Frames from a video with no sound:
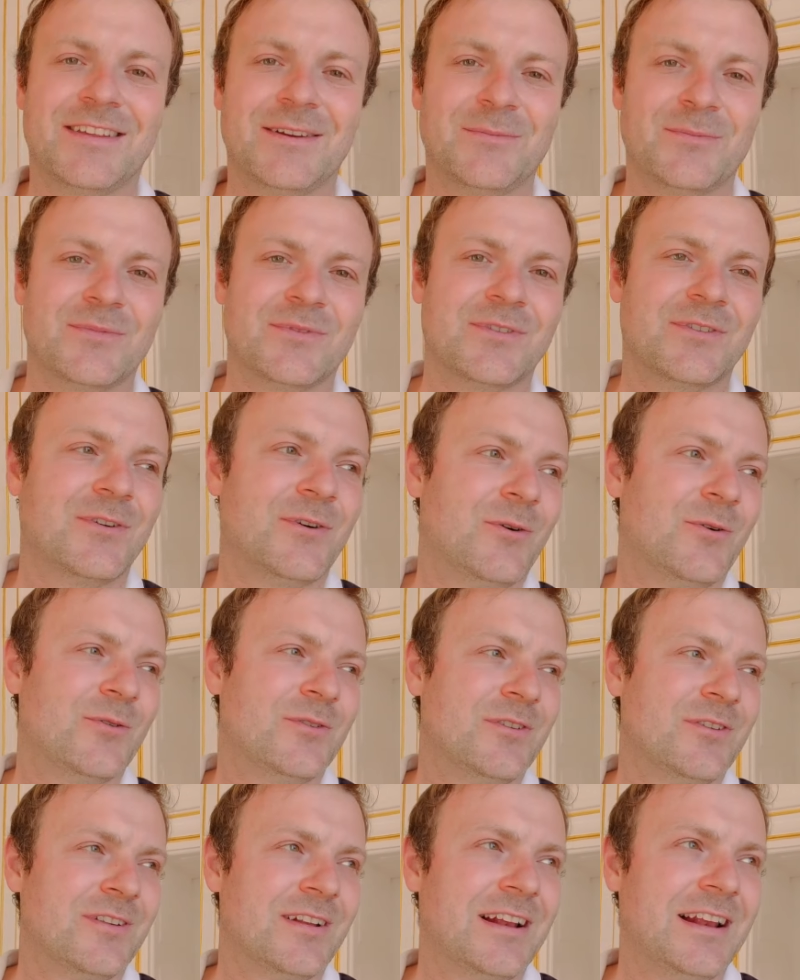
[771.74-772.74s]
some
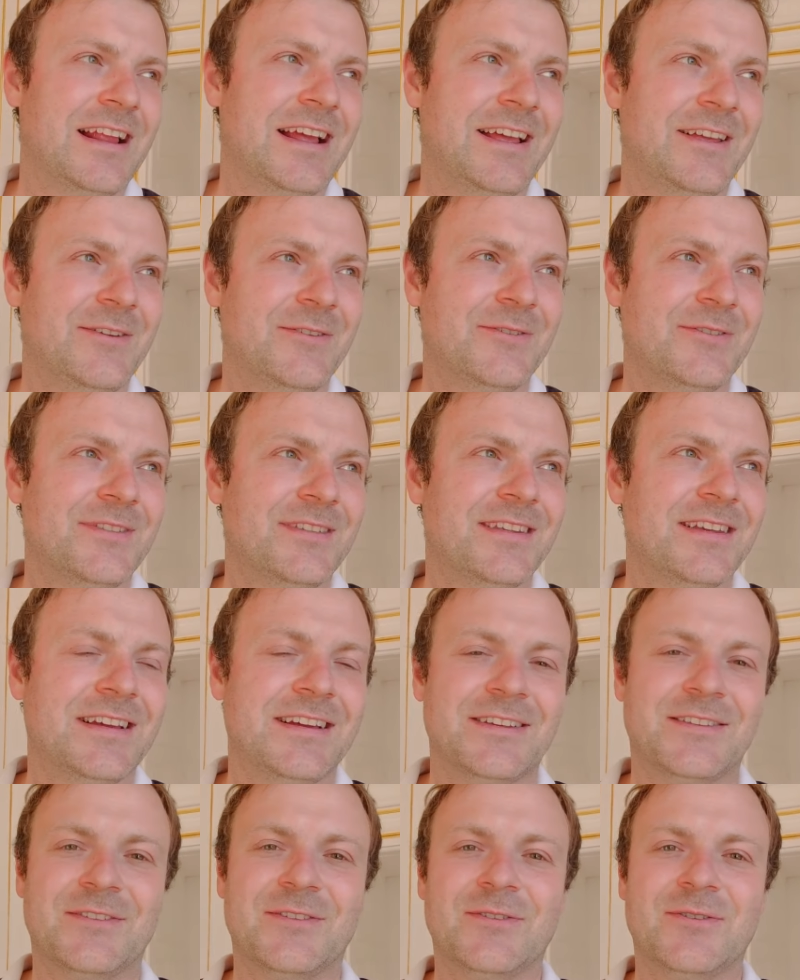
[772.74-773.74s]
golden layers,
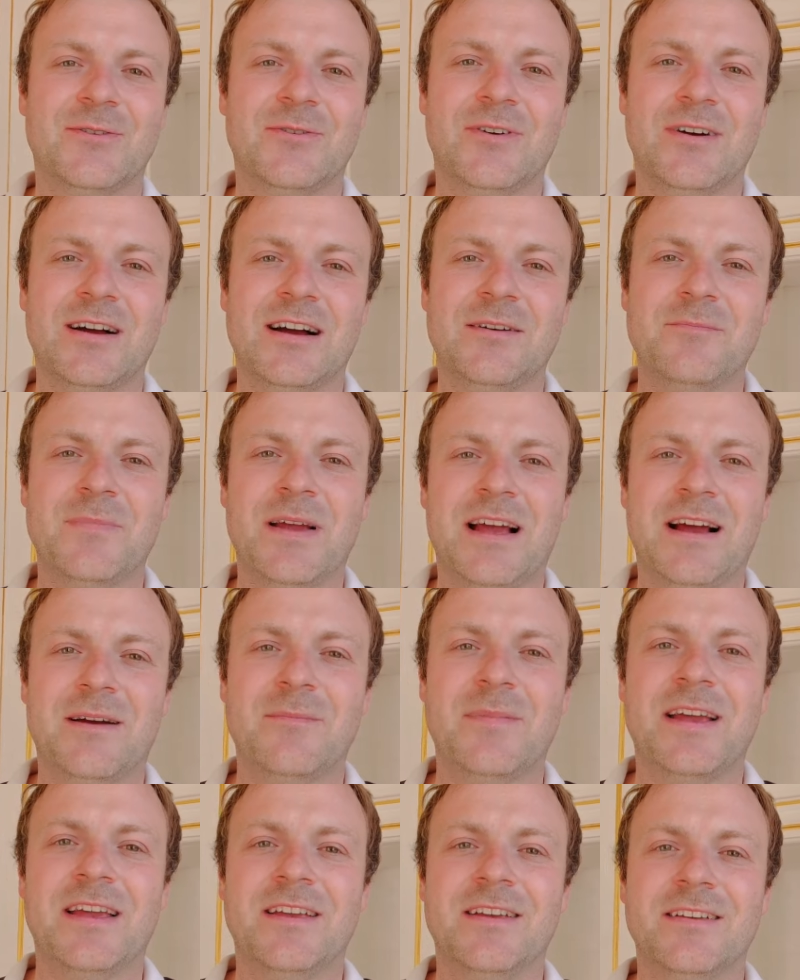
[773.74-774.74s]
so I
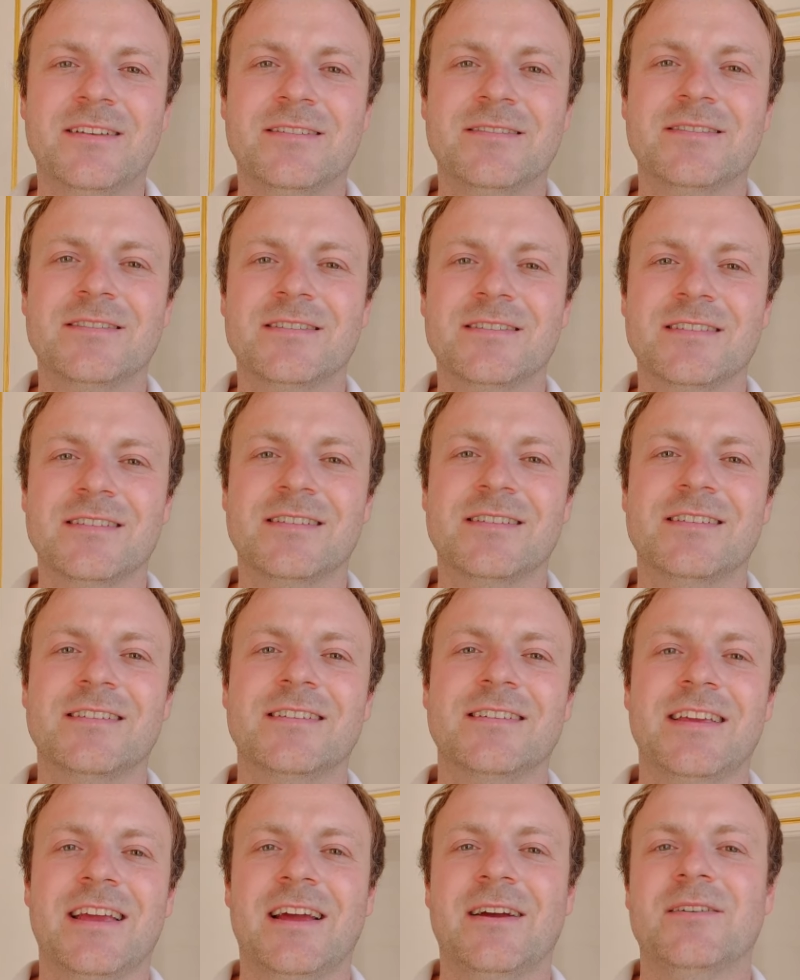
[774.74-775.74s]
may
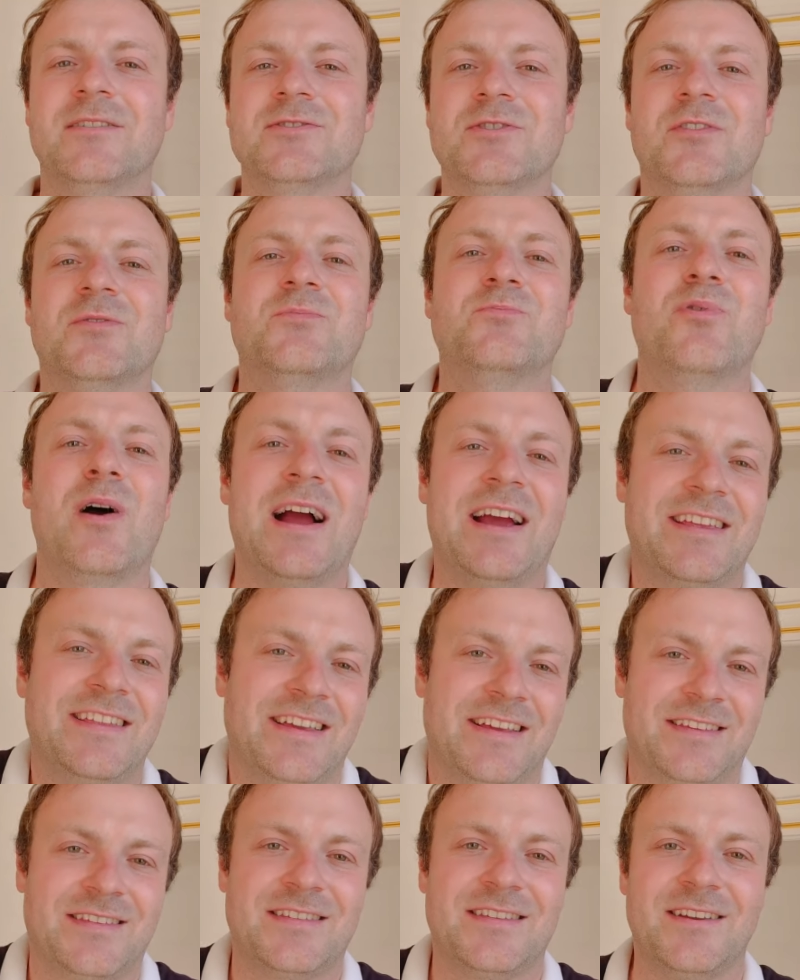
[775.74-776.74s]
just
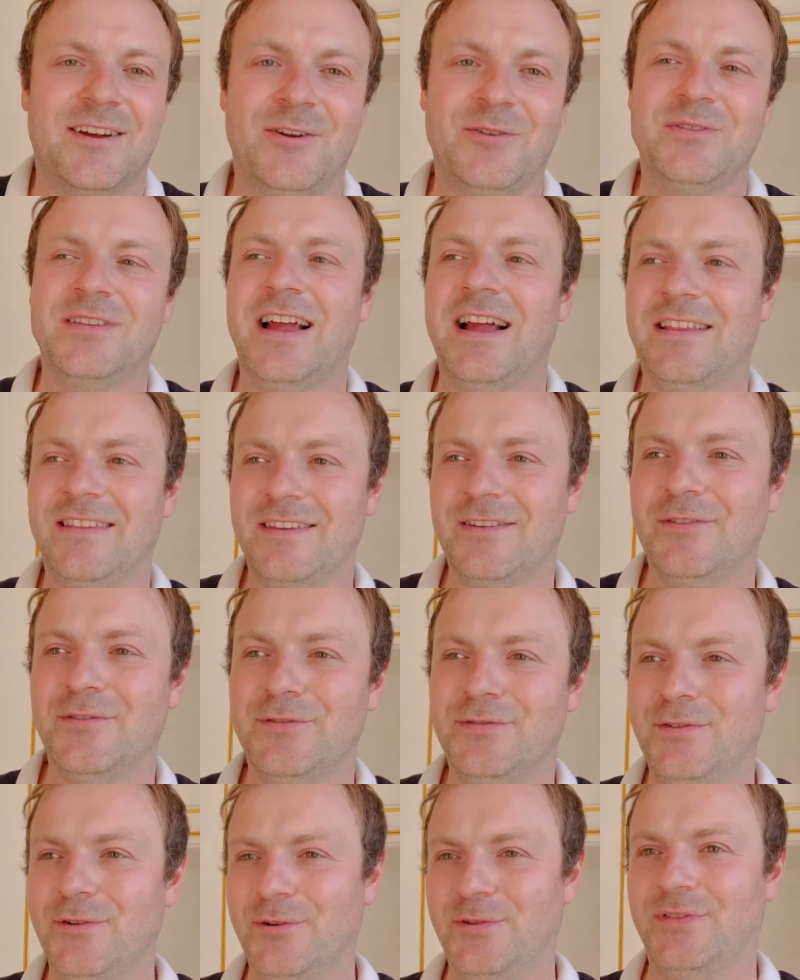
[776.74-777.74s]
practice on that
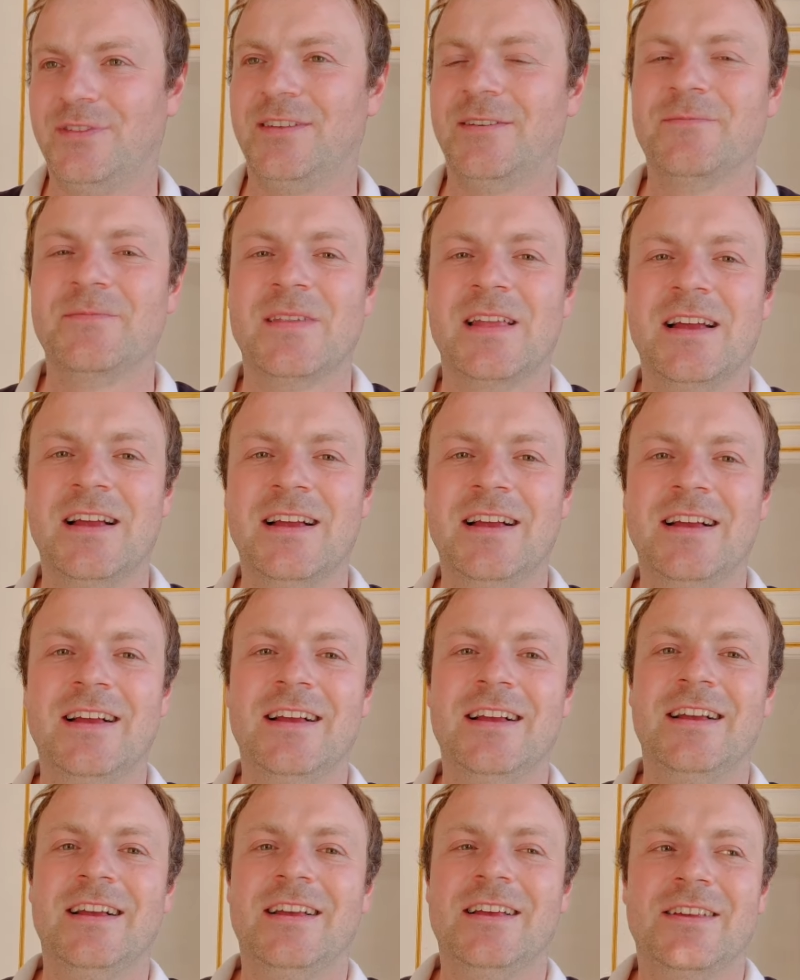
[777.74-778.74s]
first.
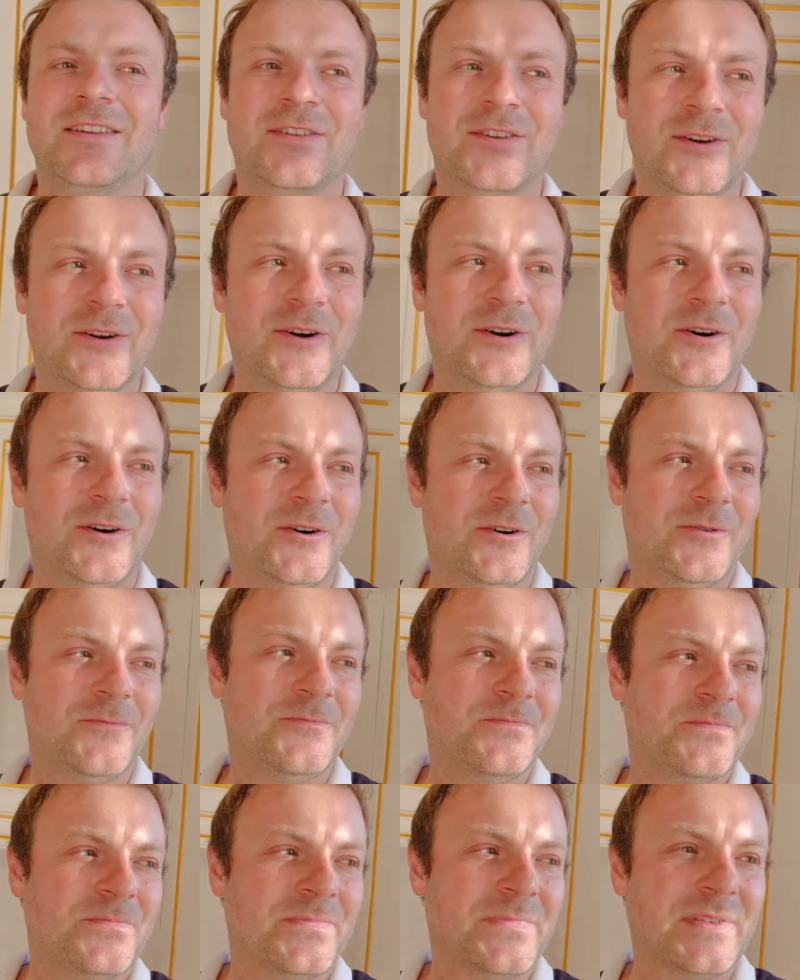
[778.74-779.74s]

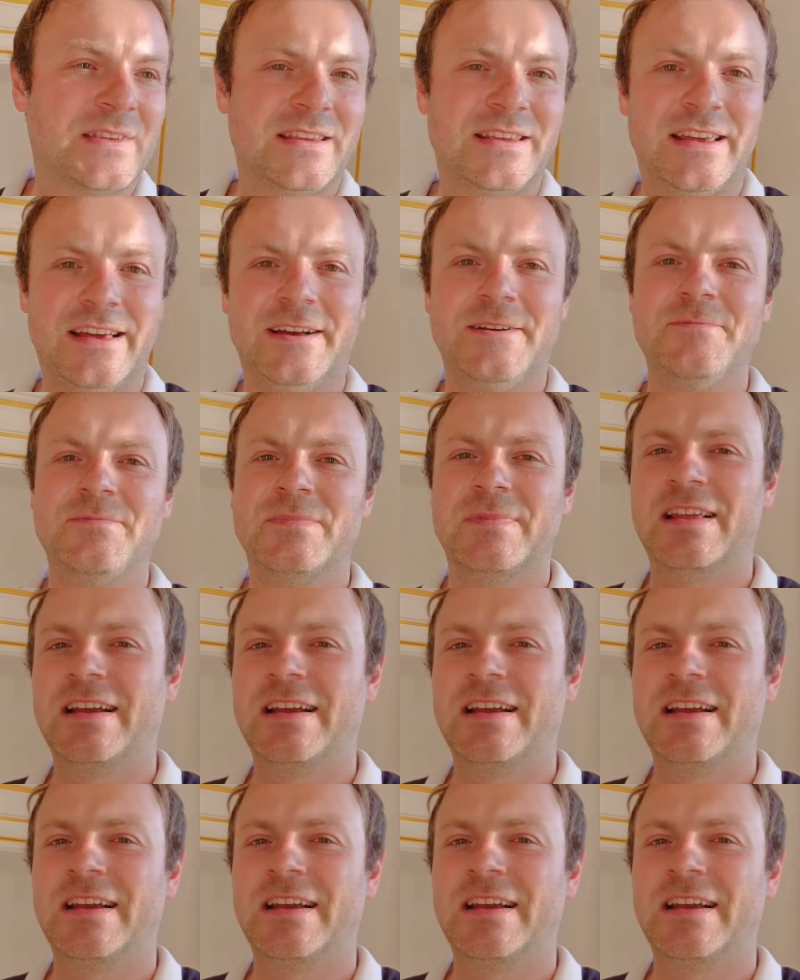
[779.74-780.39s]
So yeah,